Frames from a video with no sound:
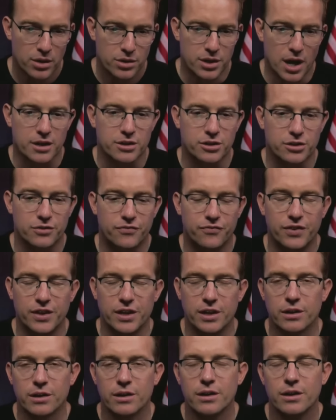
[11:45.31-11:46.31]
Dr.
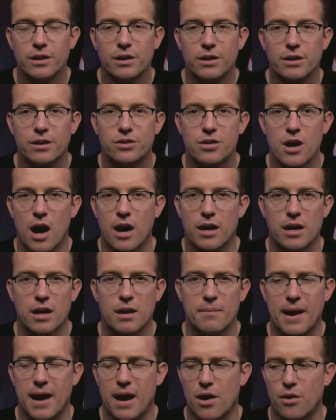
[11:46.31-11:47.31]
Phil talking
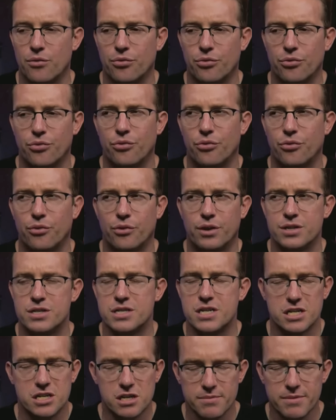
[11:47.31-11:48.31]
about the
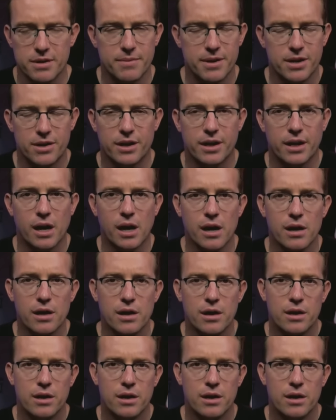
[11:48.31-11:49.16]
system in America